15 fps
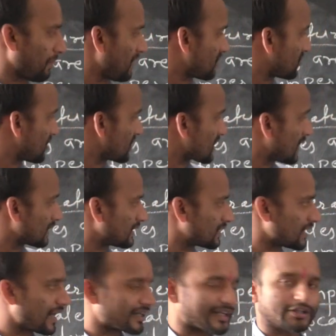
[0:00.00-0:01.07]
Means these are the
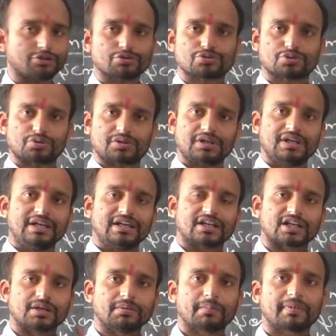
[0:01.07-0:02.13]
data you
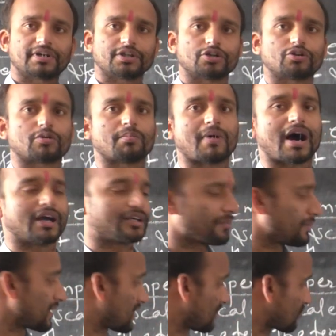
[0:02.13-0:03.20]
should remember in your
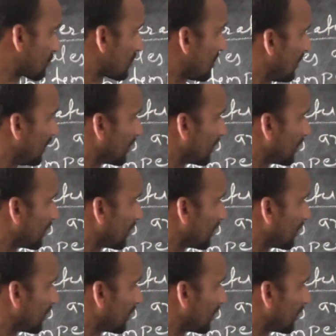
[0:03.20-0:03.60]
mind, because